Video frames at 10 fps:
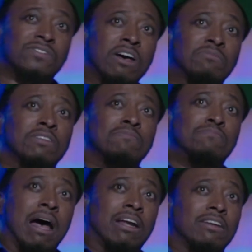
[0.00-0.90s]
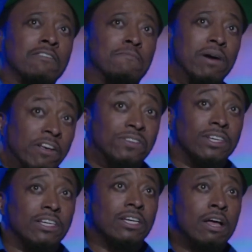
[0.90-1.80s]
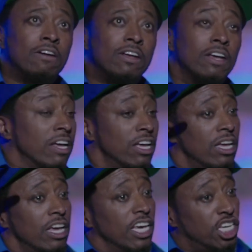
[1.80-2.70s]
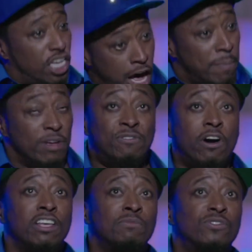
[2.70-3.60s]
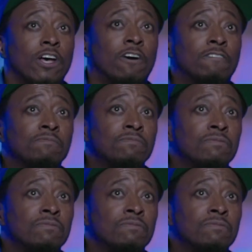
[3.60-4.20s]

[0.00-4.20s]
something better than pussy, he kept it for himself.